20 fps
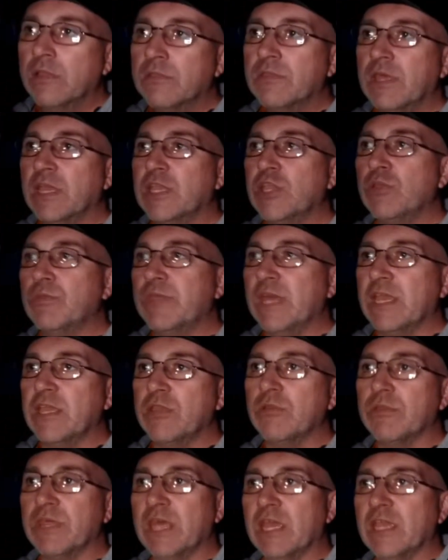Thank you, thank
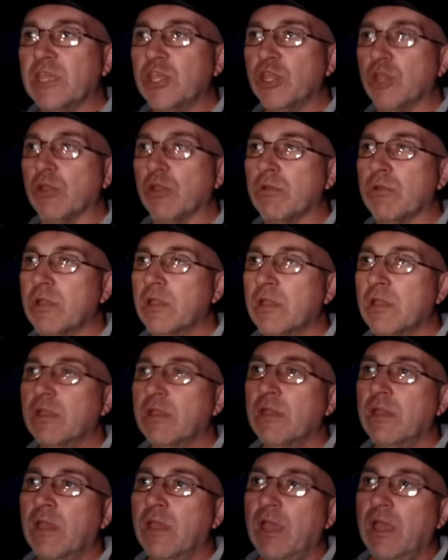you, thank you.
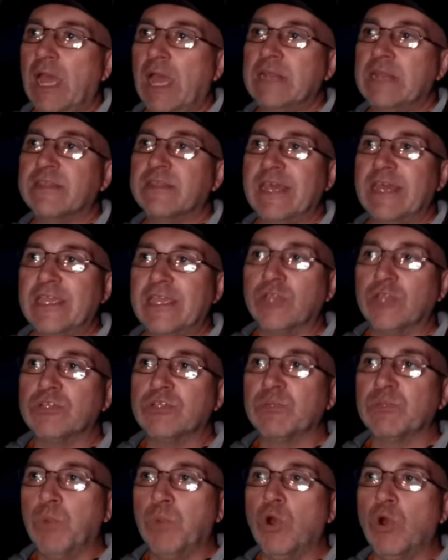And thank you
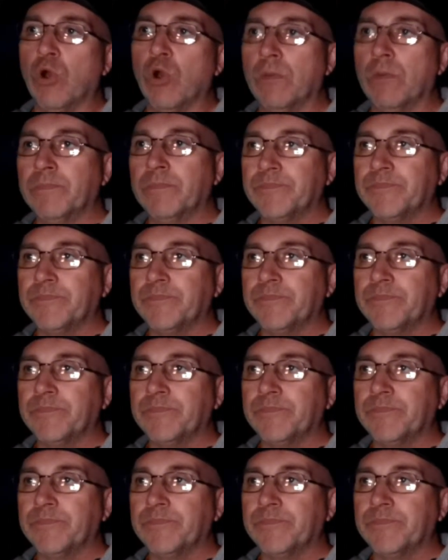some more.